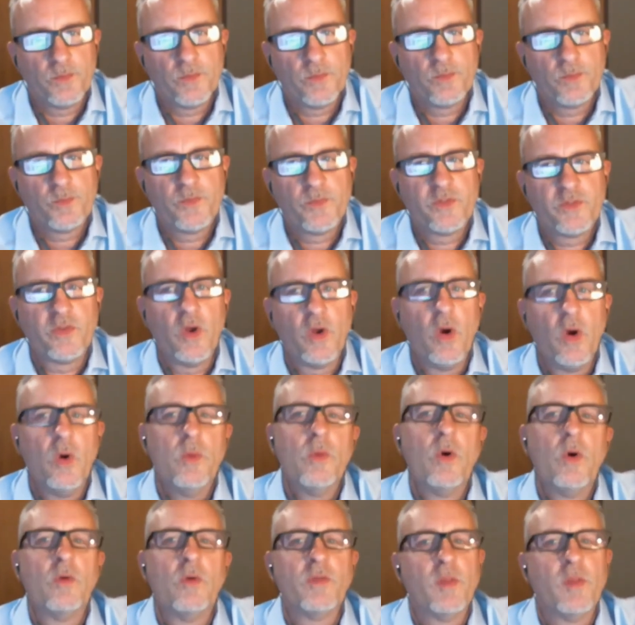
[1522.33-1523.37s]
So
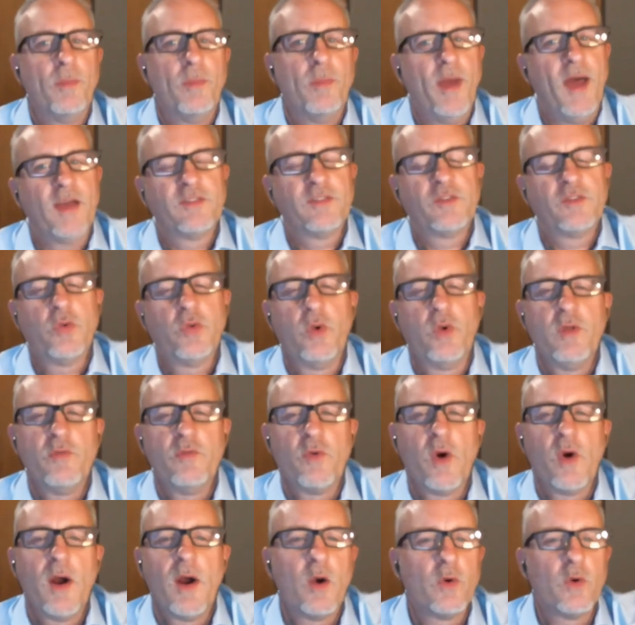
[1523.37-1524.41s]
over the past 24
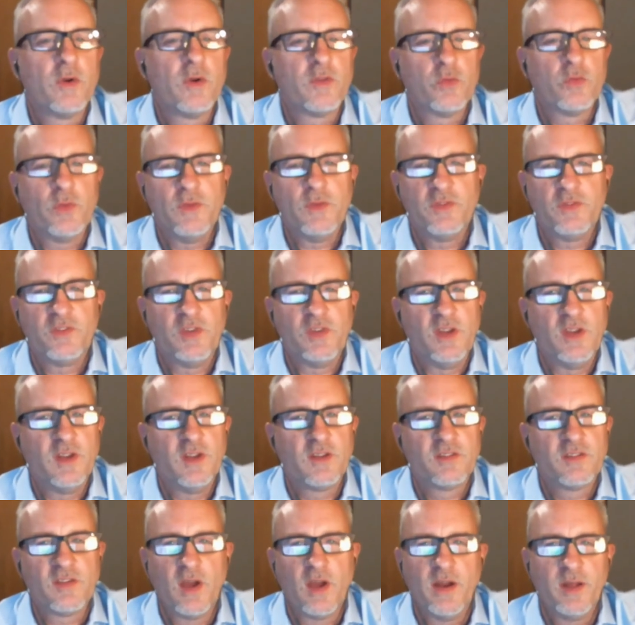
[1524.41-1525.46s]
hours, we've seen
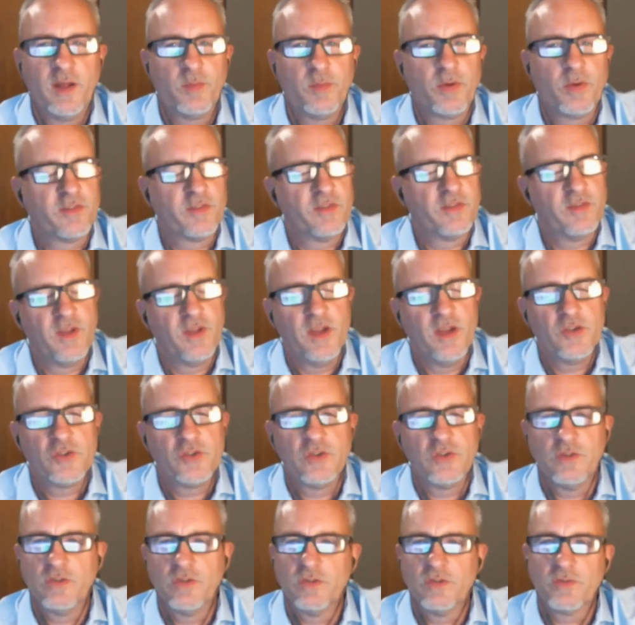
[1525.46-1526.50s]
exciting
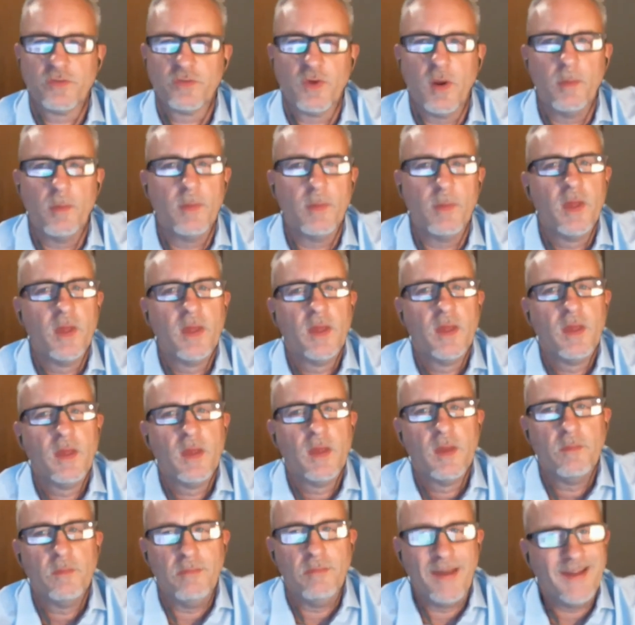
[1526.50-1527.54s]
presentations from
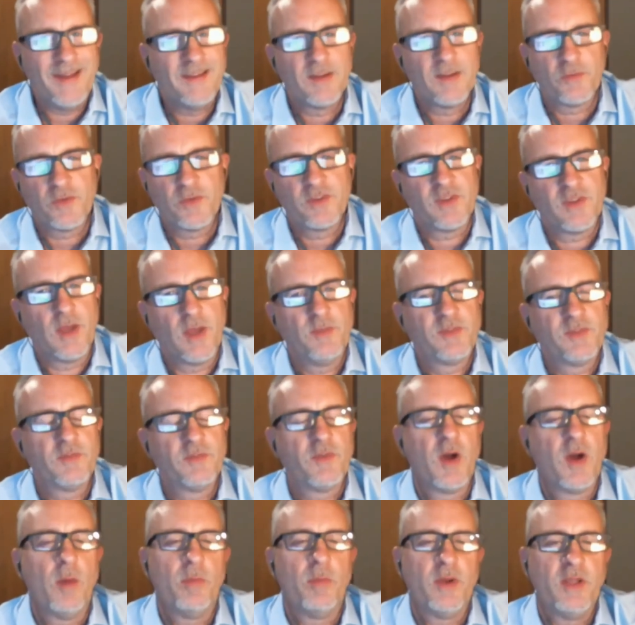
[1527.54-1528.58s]
many different types of
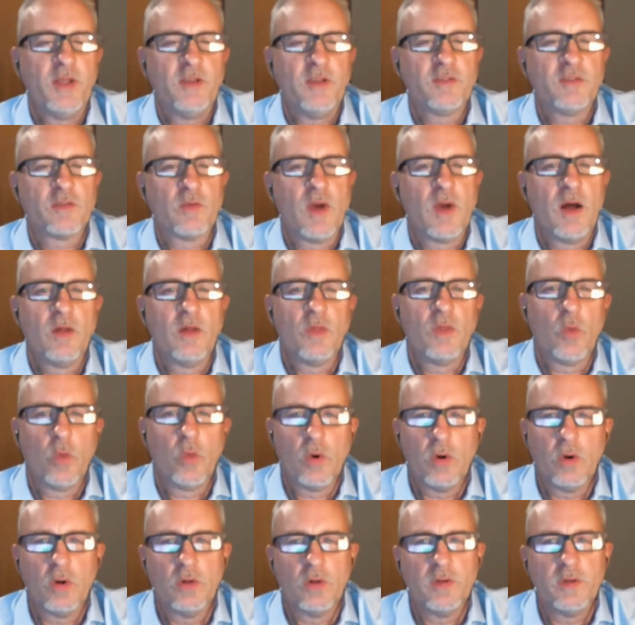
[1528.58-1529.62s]
companies around the
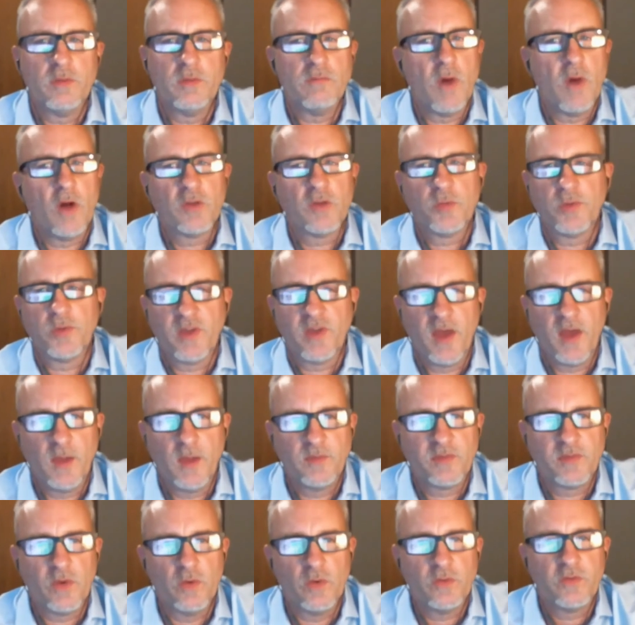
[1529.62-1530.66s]
world in multiple time
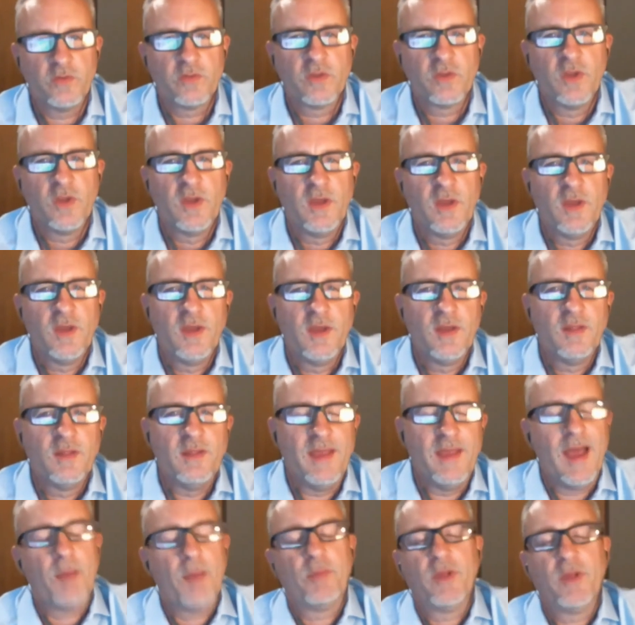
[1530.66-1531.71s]
zones. The
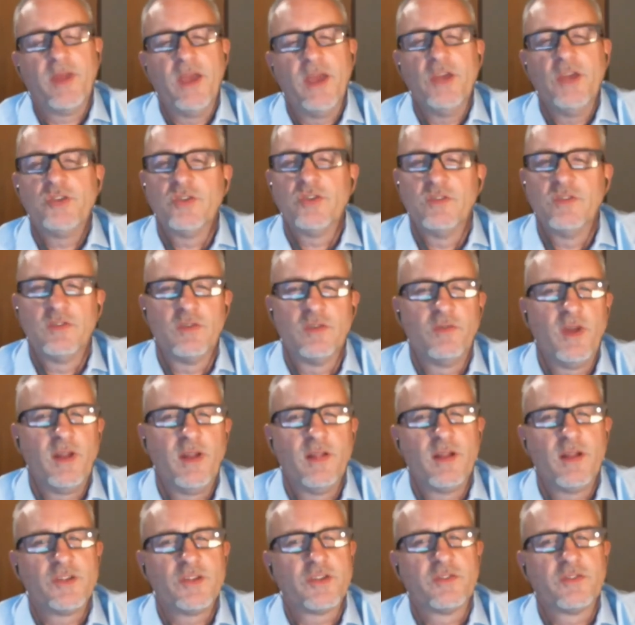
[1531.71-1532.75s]
applications of
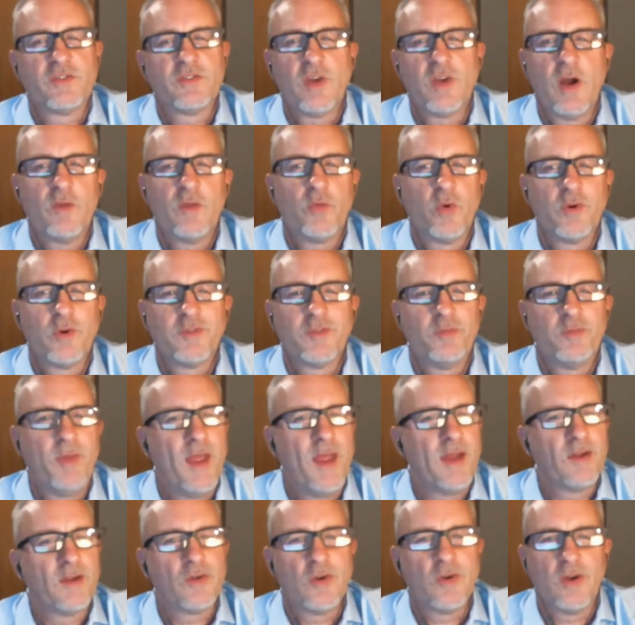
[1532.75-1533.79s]
AnyLogic software span
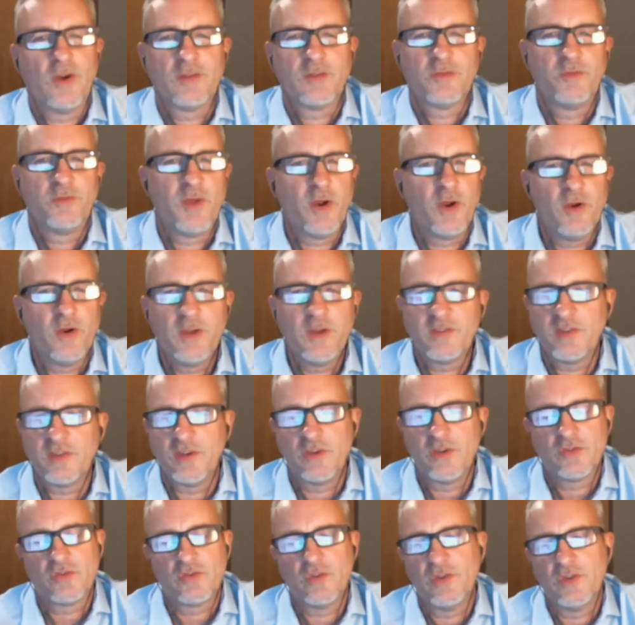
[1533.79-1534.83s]
across various
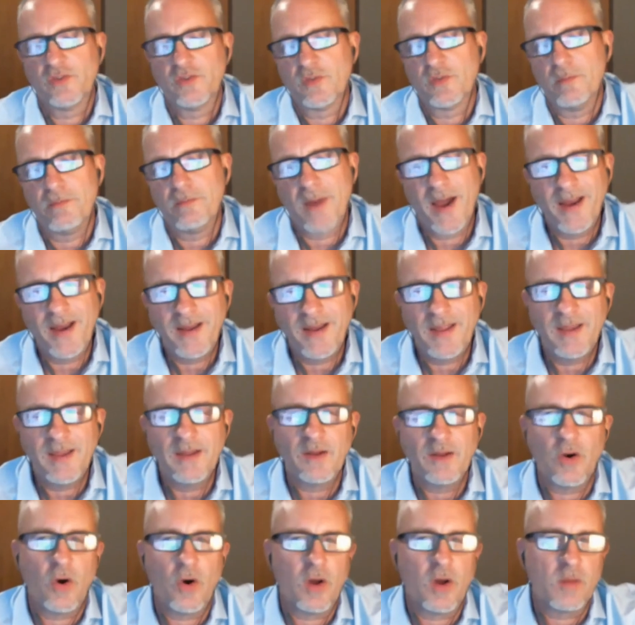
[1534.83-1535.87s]
industries from mining to
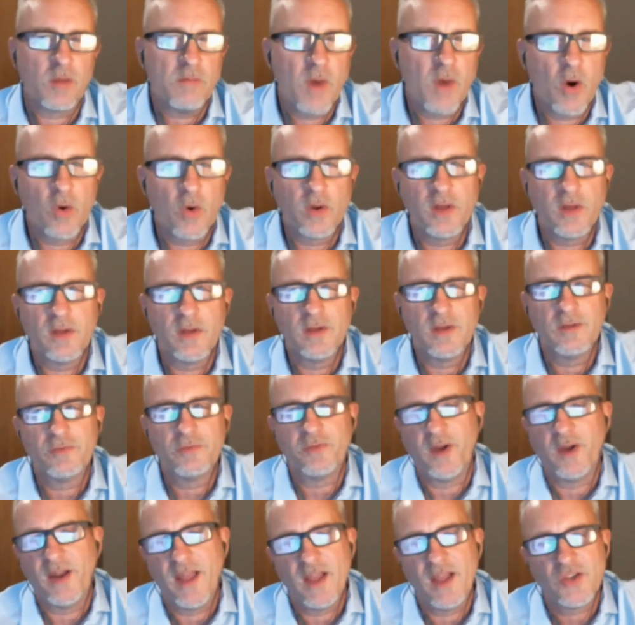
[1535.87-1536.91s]
automotive,
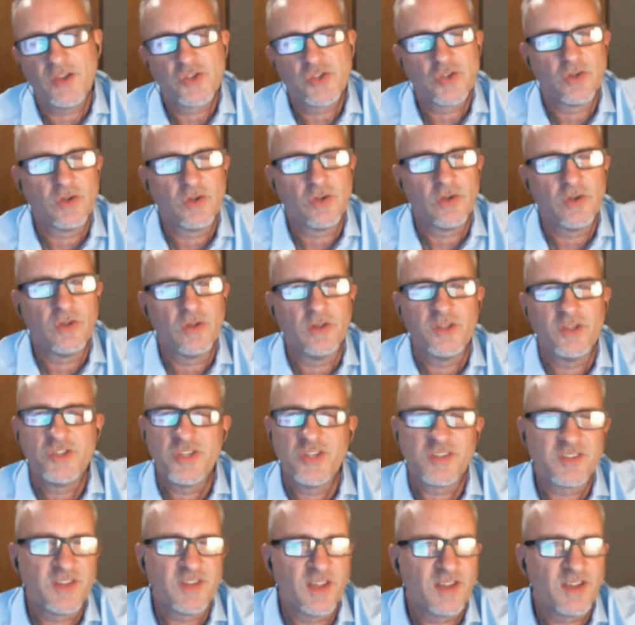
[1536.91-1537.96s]
financial,
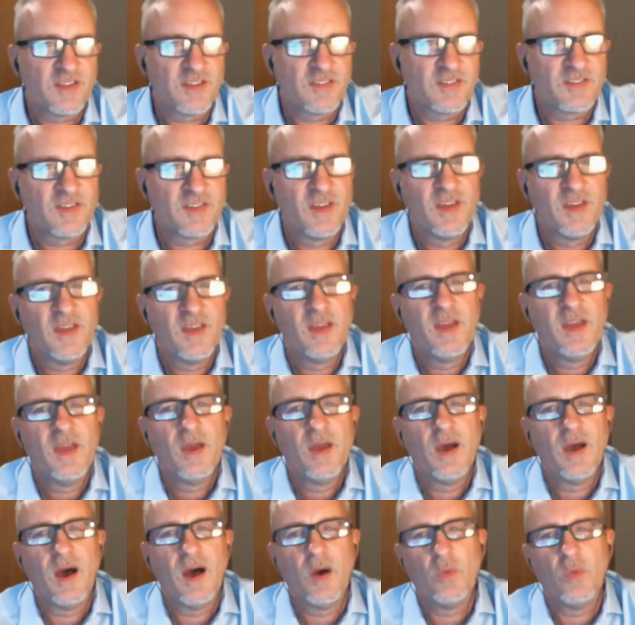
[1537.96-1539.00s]
logistics,
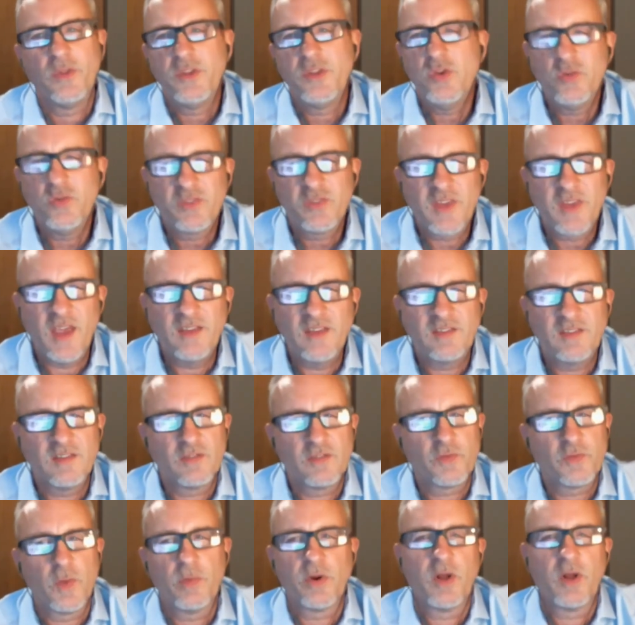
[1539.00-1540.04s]
with use cases from
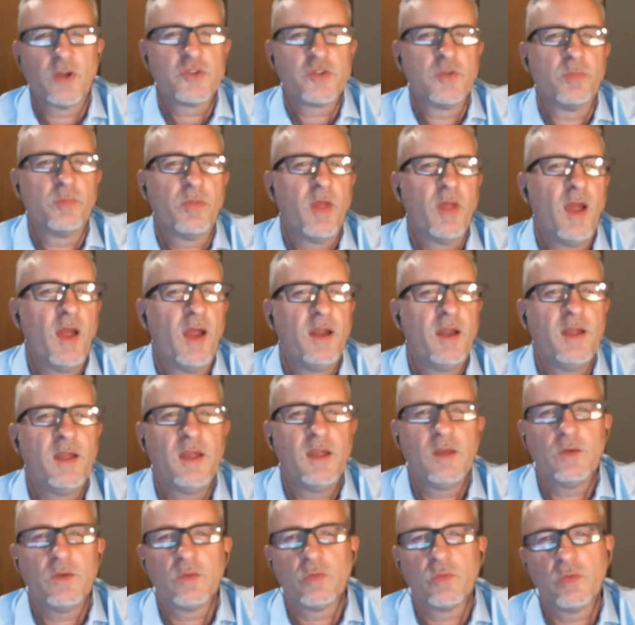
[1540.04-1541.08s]
production planning,
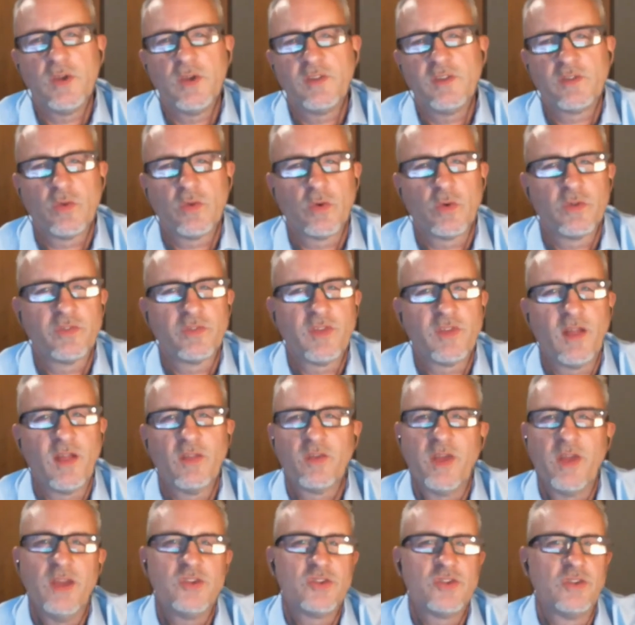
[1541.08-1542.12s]
resource
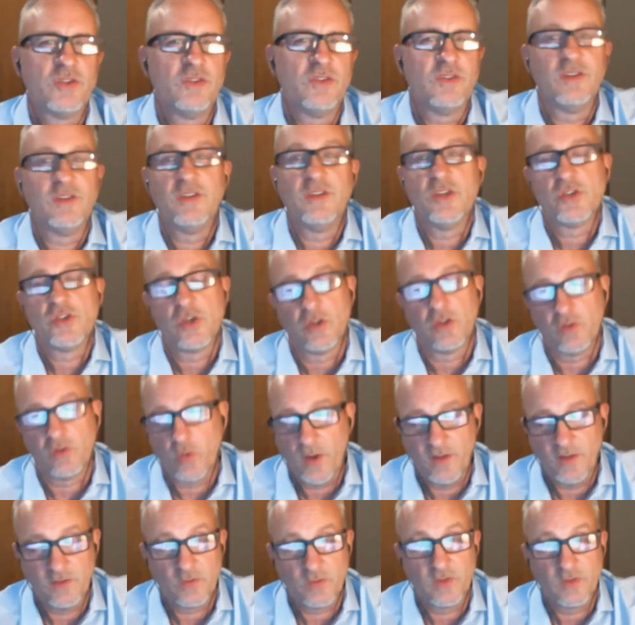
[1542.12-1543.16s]
allocation to digital
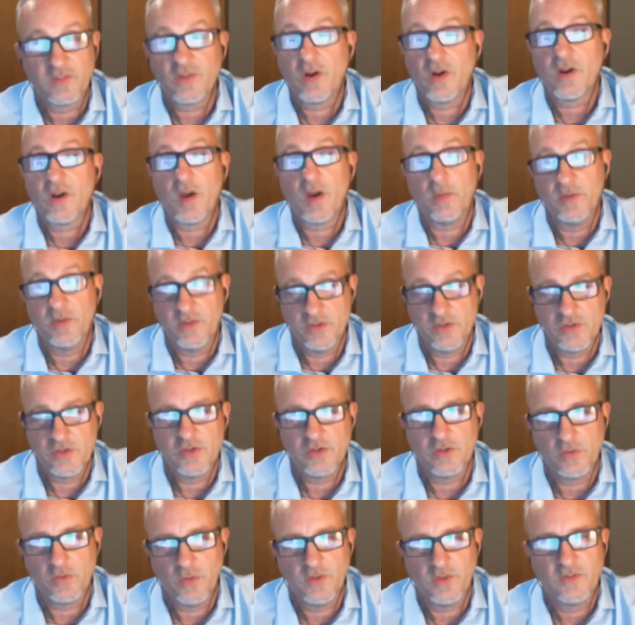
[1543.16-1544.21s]
twins. We saw a couple digital
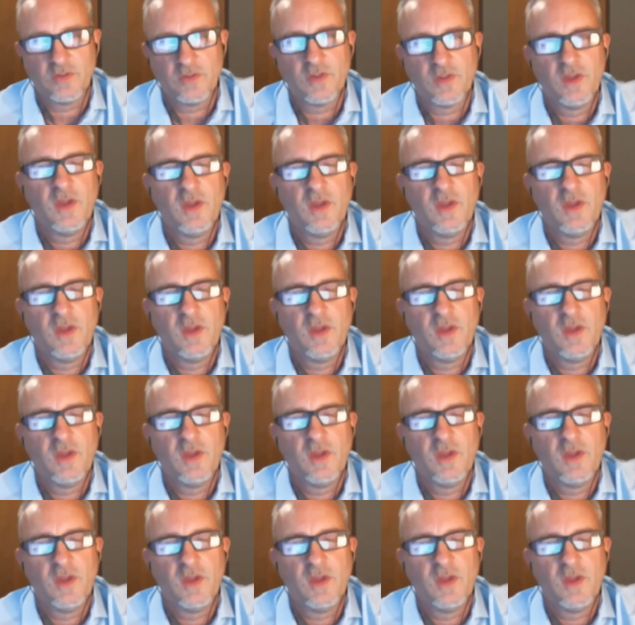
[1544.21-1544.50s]
twins.